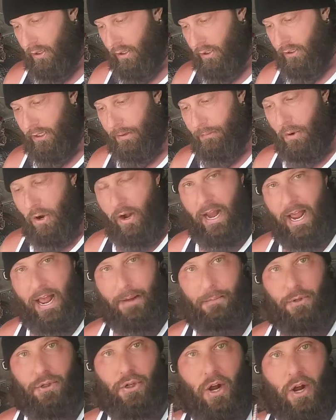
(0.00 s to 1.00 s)
some on
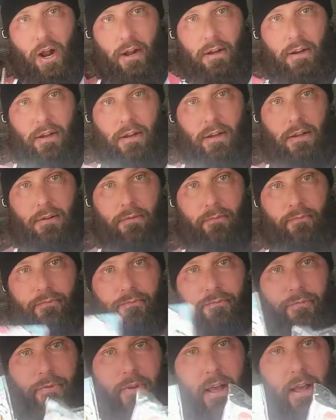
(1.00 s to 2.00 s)
Amazon
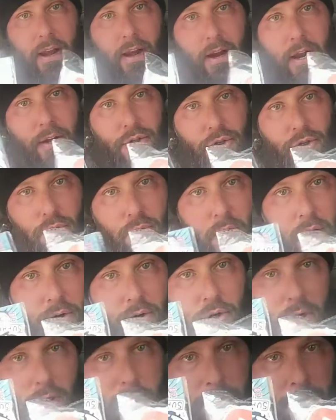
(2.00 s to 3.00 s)
and I got
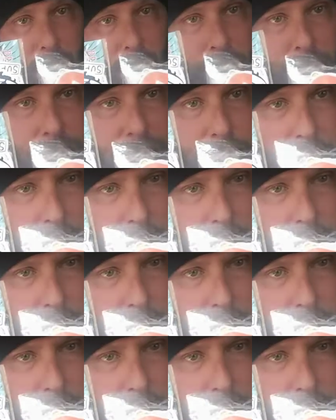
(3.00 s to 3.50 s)
200 of them.